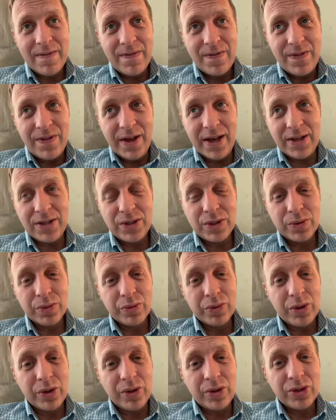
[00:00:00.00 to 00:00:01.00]
this
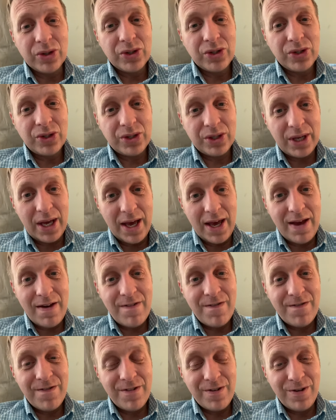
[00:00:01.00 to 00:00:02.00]
will
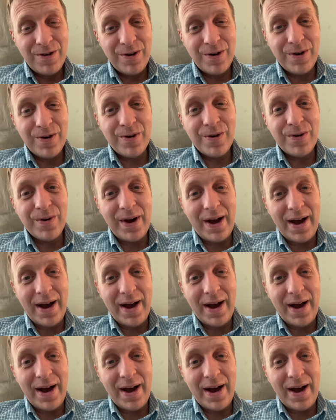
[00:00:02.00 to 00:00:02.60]
save you